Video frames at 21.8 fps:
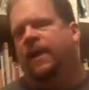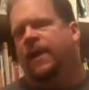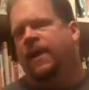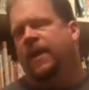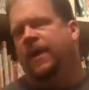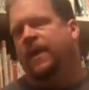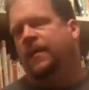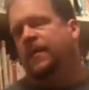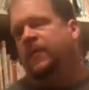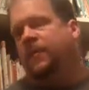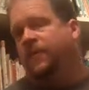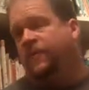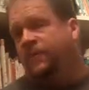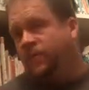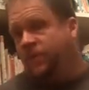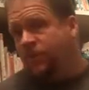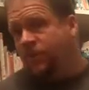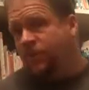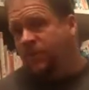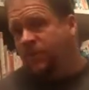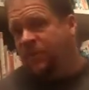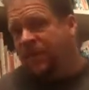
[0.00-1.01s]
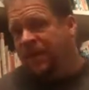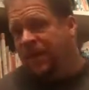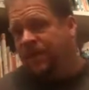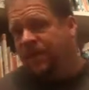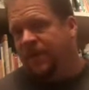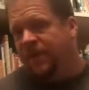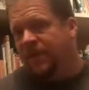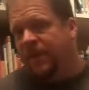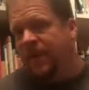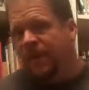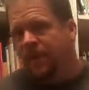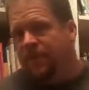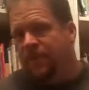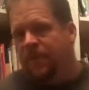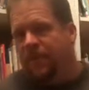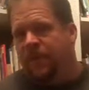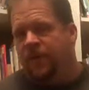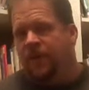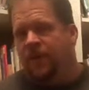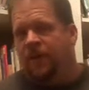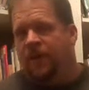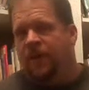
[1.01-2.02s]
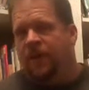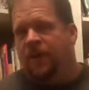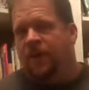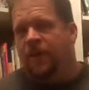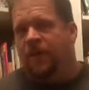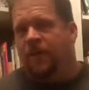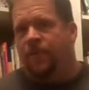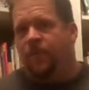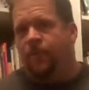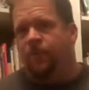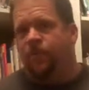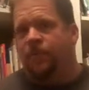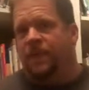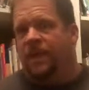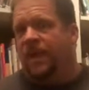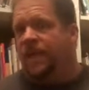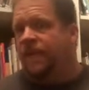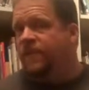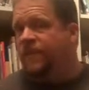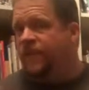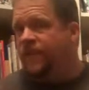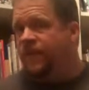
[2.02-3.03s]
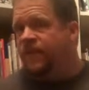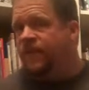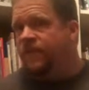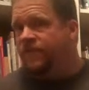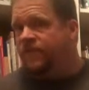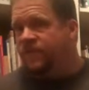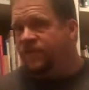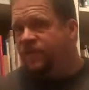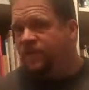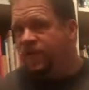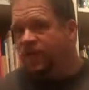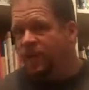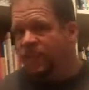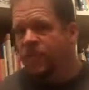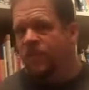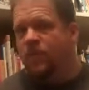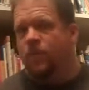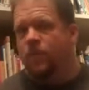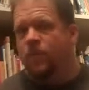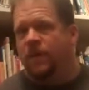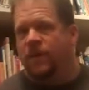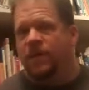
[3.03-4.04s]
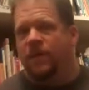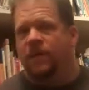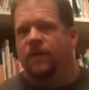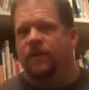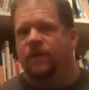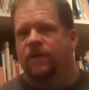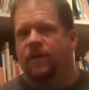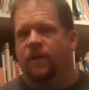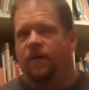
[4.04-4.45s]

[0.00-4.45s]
and also what's coming up. At the end of this coming week,